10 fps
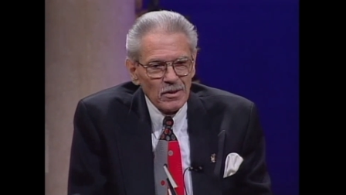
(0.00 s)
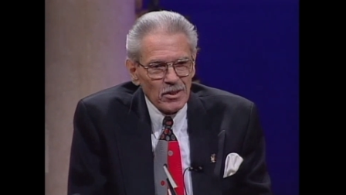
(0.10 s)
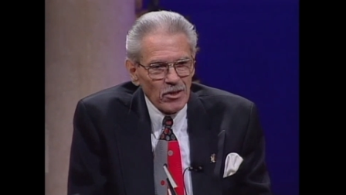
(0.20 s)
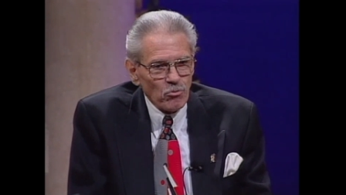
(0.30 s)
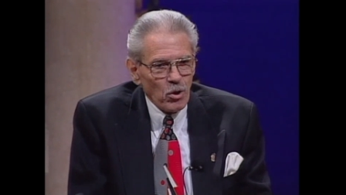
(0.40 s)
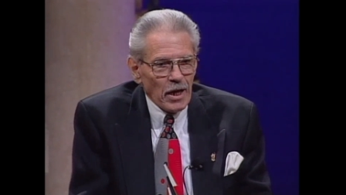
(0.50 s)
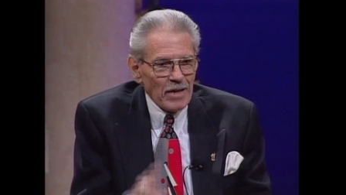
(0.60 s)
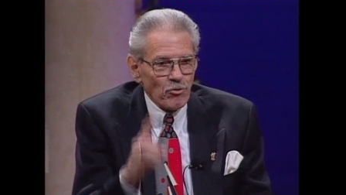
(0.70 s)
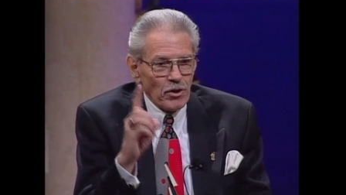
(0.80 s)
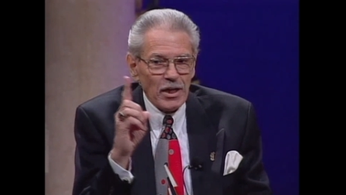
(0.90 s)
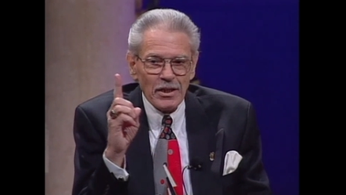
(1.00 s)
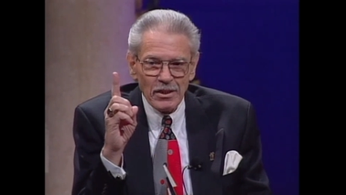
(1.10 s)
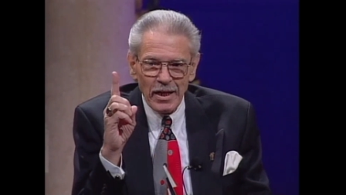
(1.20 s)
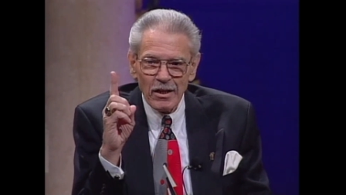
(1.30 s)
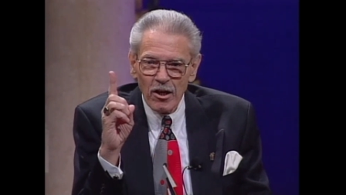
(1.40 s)
Guess what? I stayed
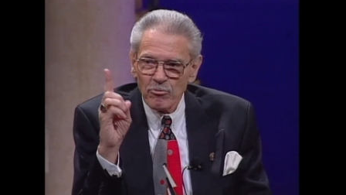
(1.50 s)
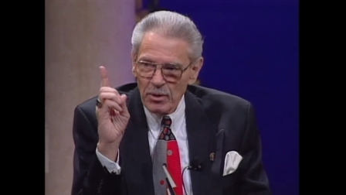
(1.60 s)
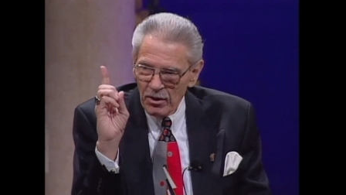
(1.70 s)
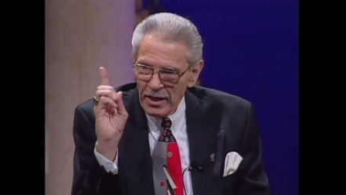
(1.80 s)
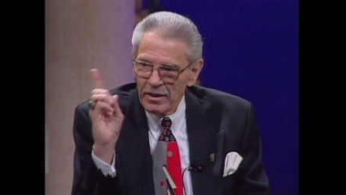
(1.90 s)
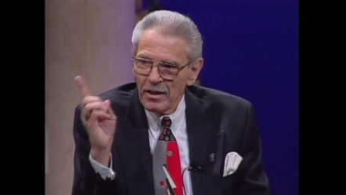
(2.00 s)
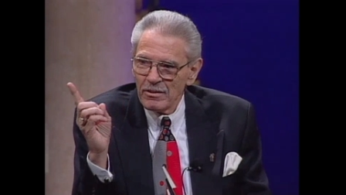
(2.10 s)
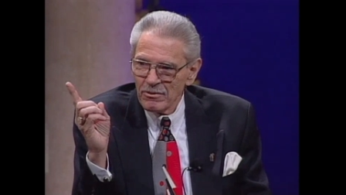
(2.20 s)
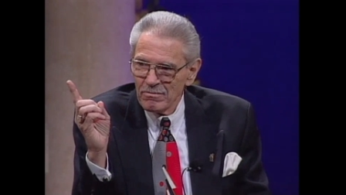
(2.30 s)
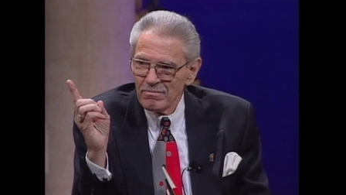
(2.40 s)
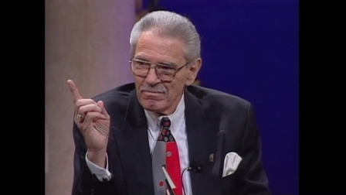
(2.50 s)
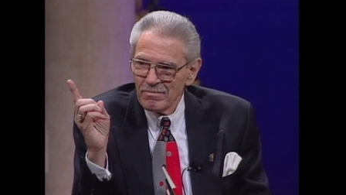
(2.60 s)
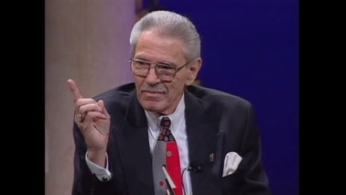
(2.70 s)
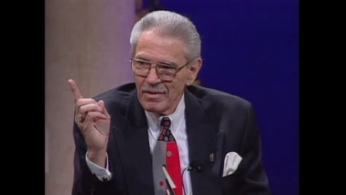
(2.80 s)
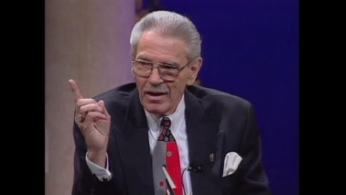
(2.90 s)
in that hospital that night.
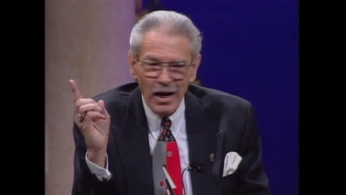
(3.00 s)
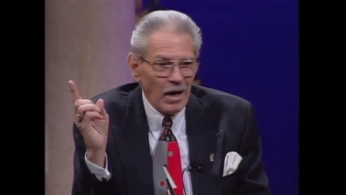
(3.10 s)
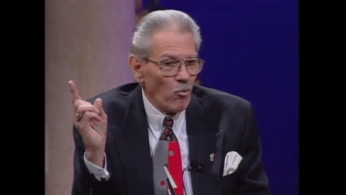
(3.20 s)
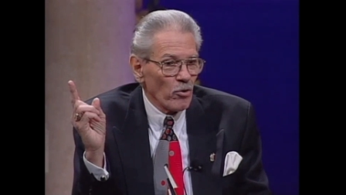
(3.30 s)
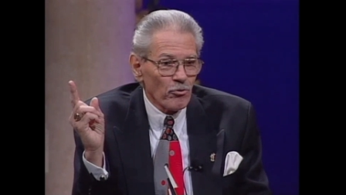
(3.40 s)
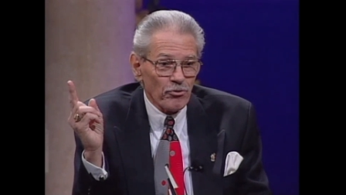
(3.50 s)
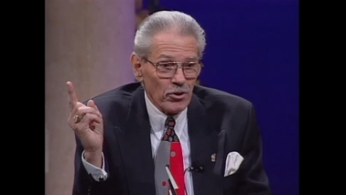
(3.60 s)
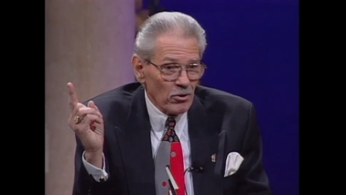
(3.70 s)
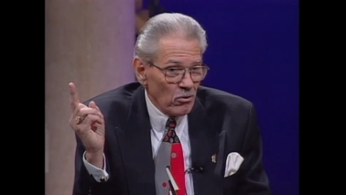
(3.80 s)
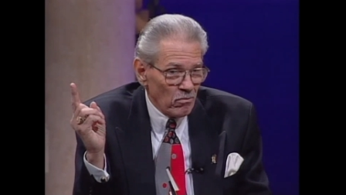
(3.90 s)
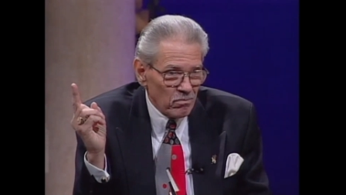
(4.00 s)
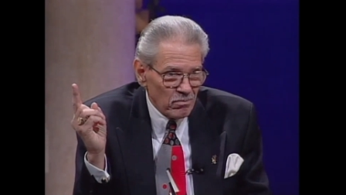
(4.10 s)
I wasn't sent home.